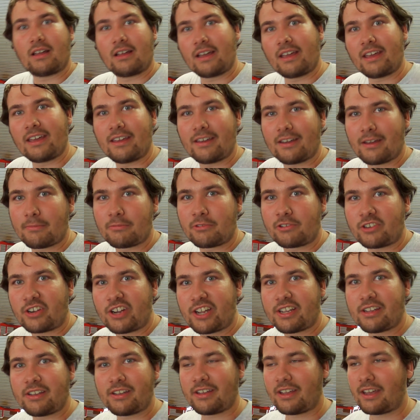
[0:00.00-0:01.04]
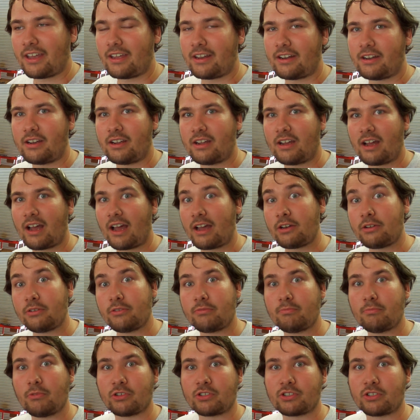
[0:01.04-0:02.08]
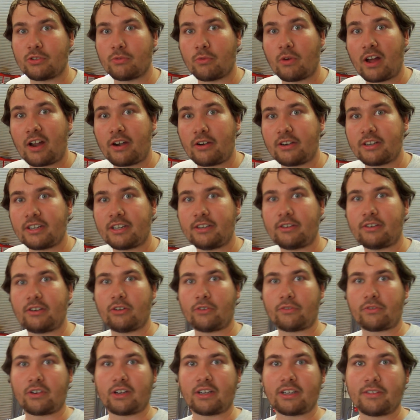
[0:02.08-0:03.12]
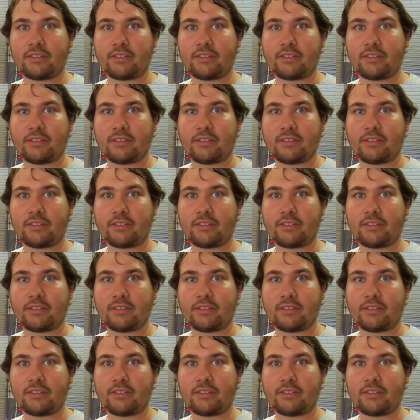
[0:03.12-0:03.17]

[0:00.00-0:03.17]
Hey, I'm Greg, and uh, I do most of the wiring here over at